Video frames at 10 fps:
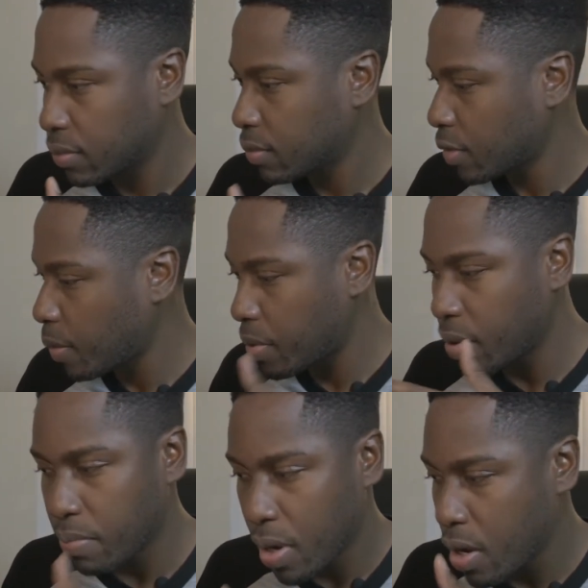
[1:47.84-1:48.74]
Keeping
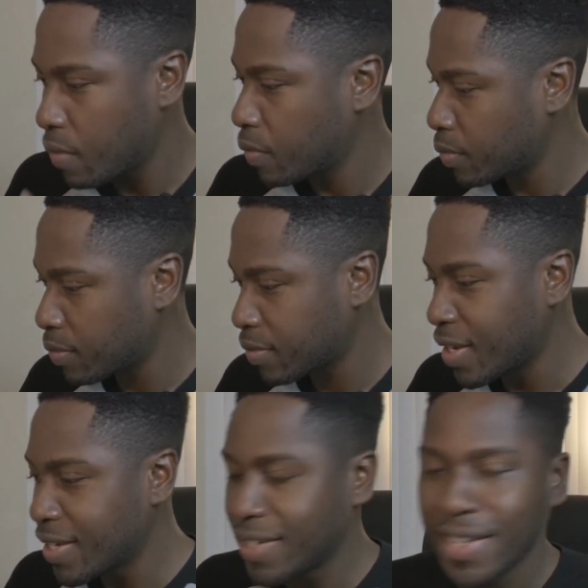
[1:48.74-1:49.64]
the bottle.
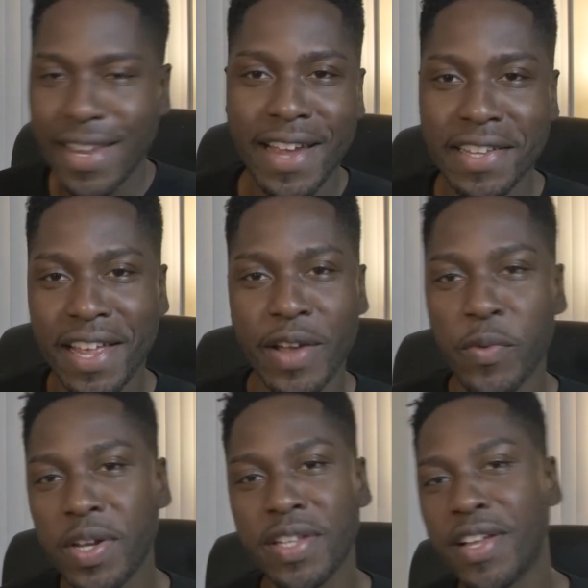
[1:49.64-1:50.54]
See, like
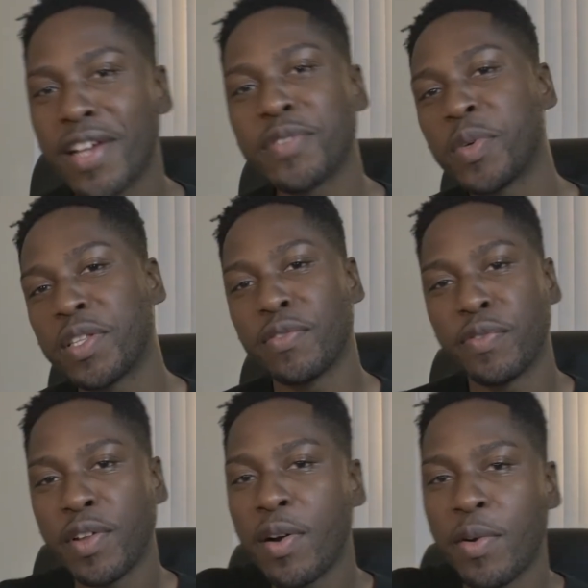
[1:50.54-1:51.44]
what he does with the
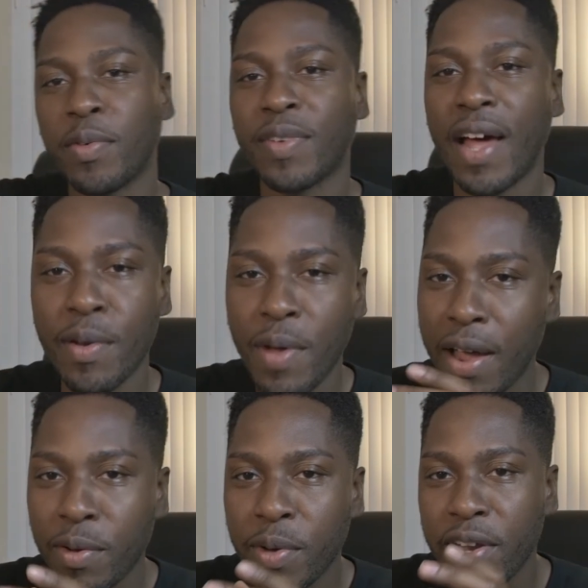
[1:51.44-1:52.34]
flow, I
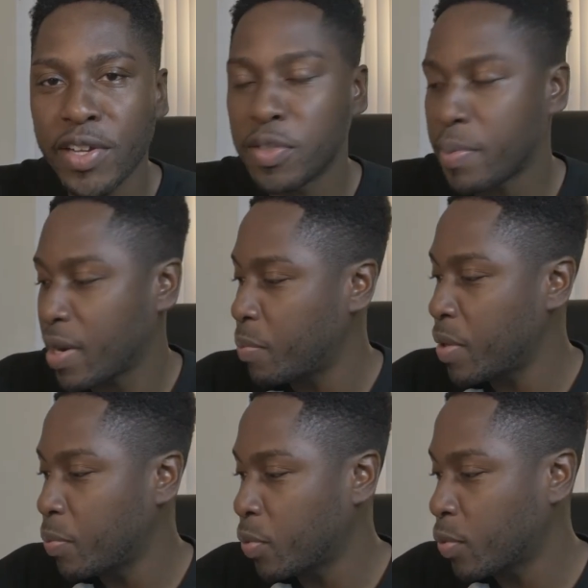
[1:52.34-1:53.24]
don't hear too many
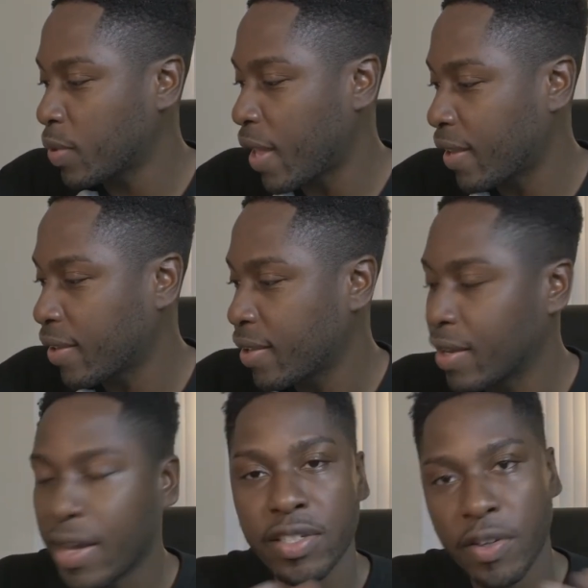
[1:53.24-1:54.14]
people like,
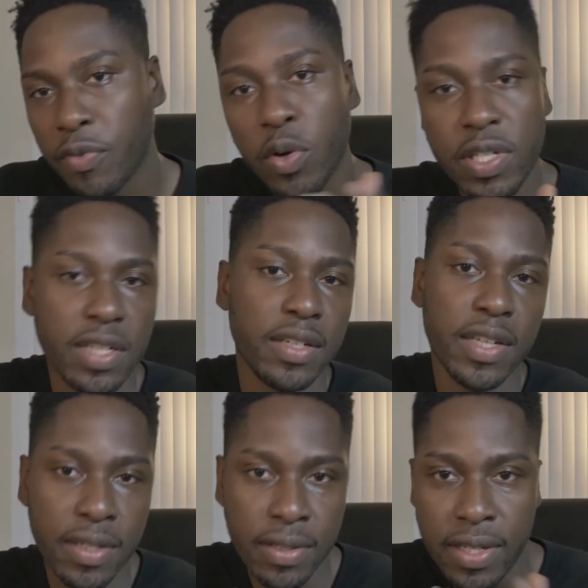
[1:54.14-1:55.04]
cause of course
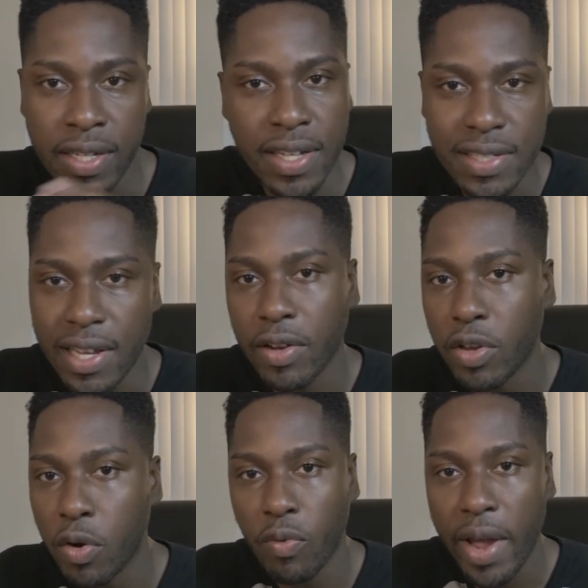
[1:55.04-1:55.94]
he does that,
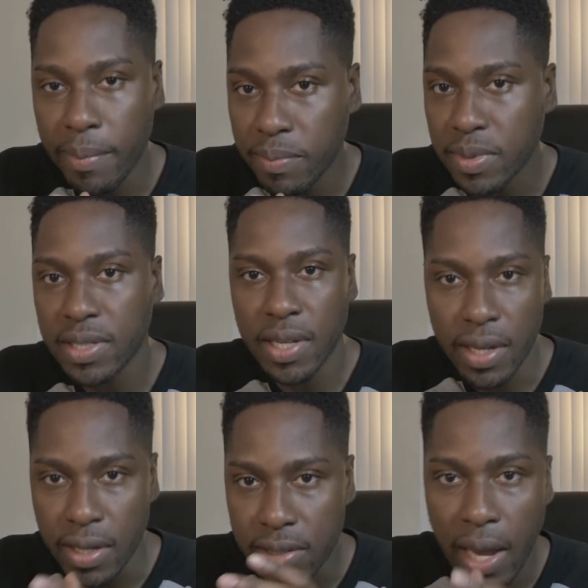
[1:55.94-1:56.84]
you know, rap
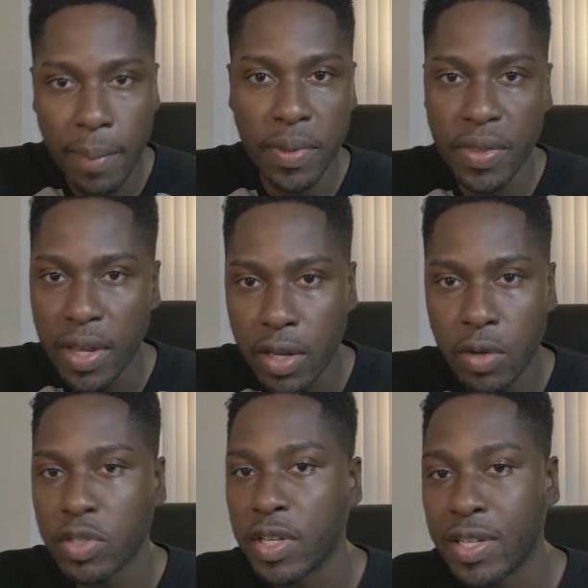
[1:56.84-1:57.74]
singy type of thing, you
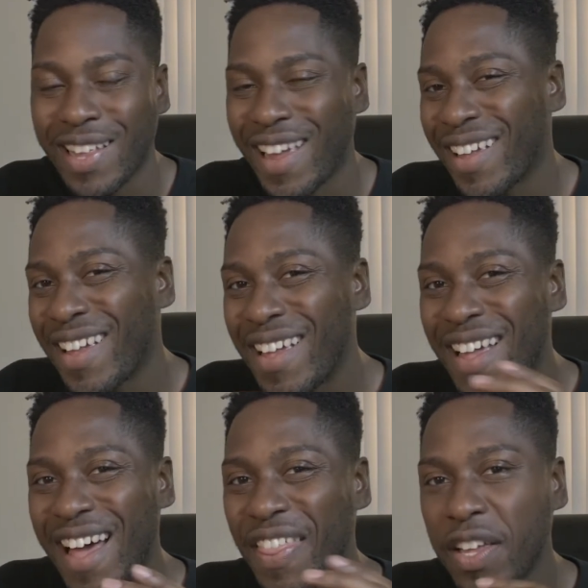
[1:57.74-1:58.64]
know.
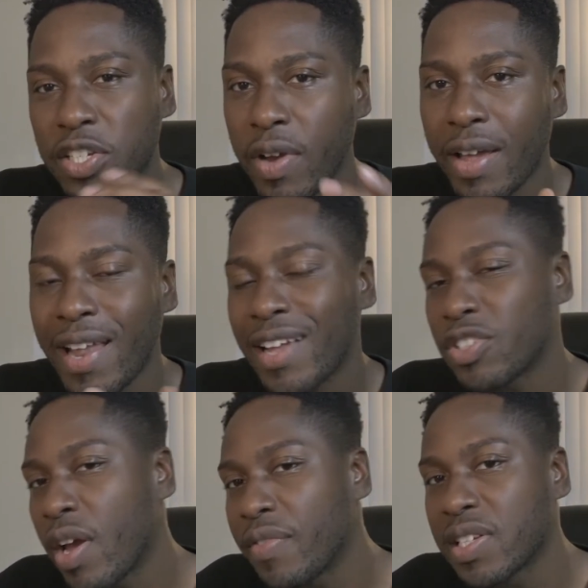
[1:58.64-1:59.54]
I think not
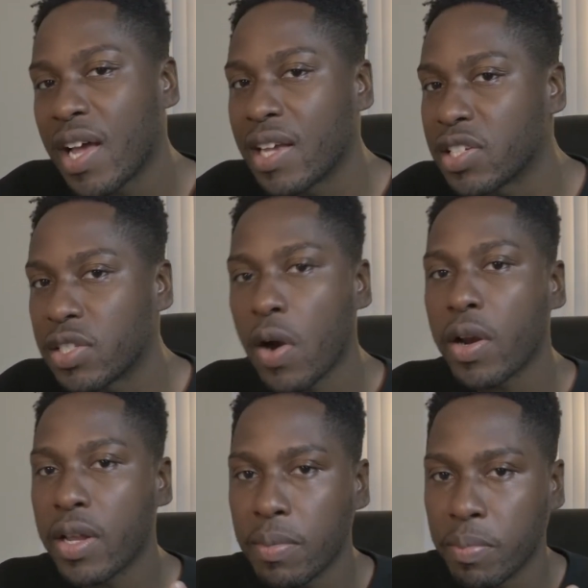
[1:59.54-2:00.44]
Travis Scott
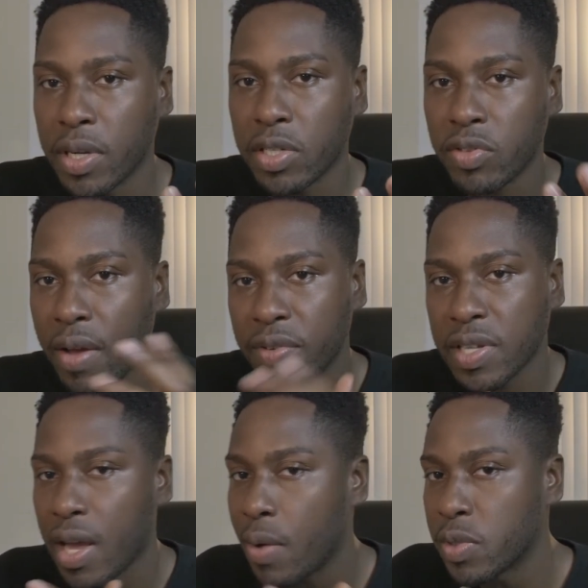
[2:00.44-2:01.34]
started, but Travis
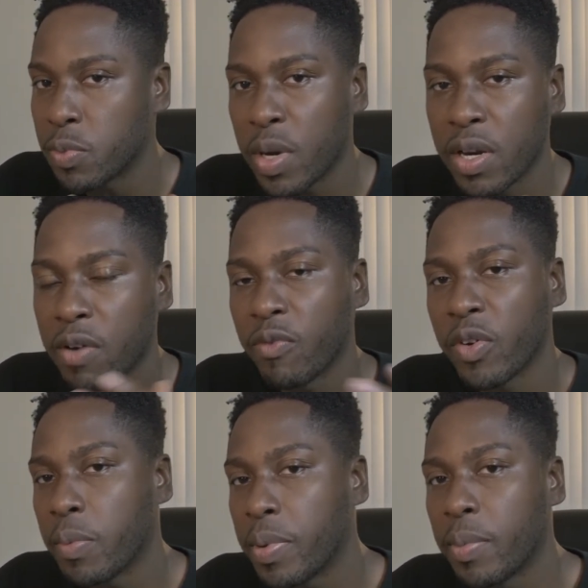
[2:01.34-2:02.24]
Scott was one of the
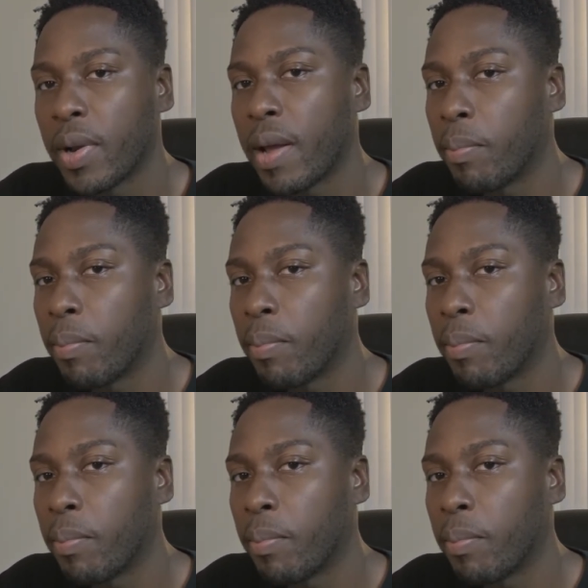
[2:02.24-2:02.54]
real people that